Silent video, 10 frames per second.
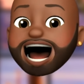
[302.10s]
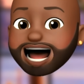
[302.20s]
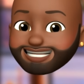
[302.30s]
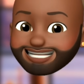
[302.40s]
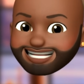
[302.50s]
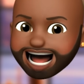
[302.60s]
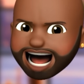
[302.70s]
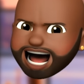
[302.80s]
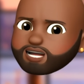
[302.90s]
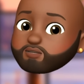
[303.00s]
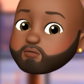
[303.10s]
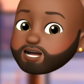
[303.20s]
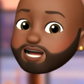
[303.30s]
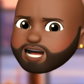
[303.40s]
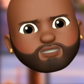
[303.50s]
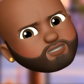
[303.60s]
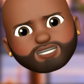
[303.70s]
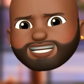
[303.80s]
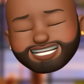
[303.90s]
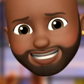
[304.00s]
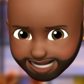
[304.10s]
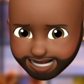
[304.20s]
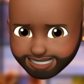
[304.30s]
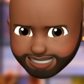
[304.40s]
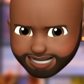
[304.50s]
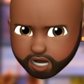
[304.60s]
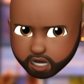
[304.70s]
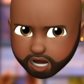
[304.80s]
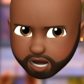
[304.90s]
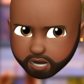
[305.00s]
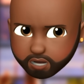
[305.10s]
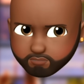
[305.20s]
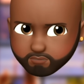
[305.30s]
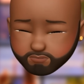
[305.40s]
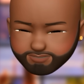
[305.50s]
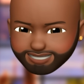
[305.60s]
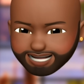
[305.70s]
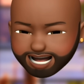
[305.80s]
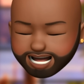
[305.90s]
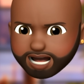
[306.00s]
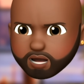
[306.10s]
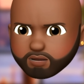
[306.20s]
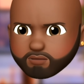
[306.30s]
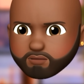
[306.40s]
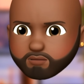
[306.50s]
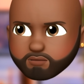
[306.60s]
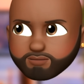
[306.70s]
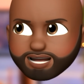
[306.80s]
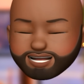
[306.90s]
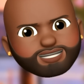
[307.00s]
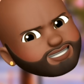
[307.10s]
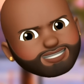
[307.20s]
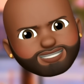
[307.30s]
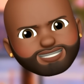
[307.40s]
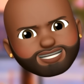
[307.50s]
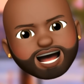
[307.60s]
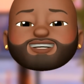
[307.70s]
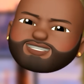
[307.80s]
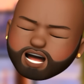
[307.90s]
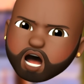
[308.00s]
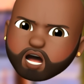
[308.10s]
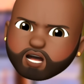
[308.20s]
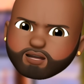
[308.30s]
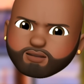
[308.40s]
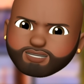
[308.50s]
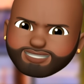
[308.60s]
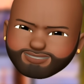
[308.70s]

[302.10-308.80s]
Lastly, I got a really interesting scent um, that um, it's called